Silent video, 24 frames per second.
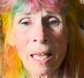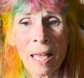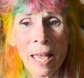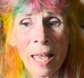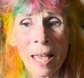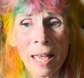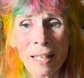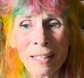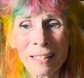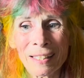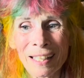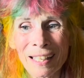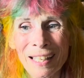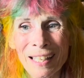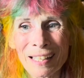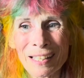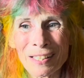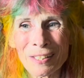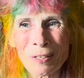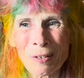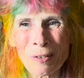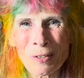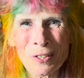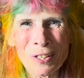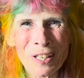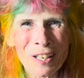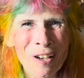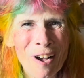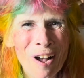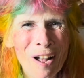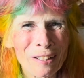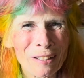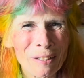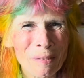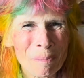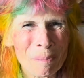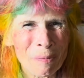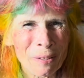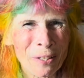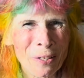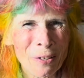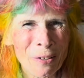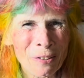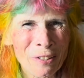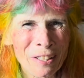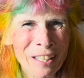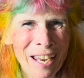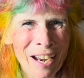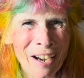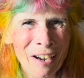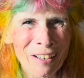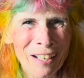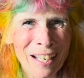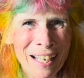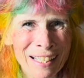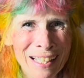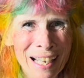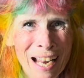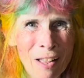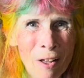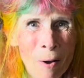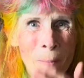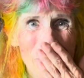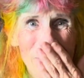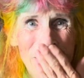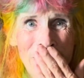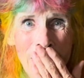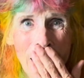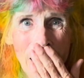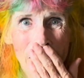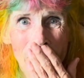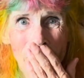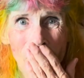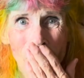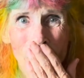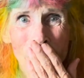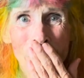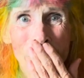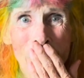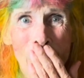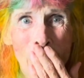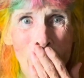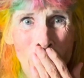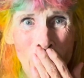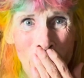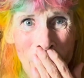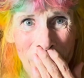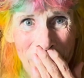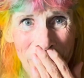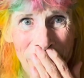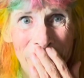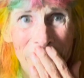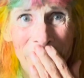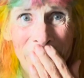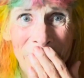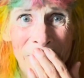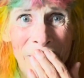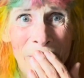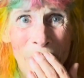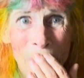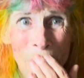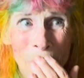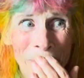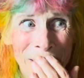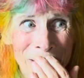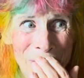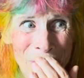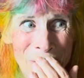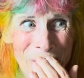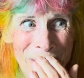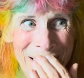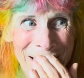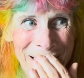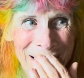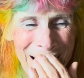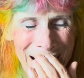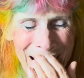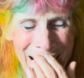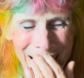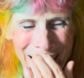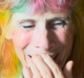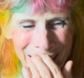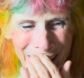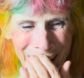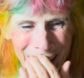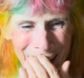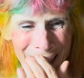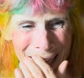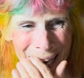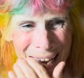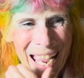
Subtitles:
And so she called it peculiarities, and I almost thought, oh no, what is she saying?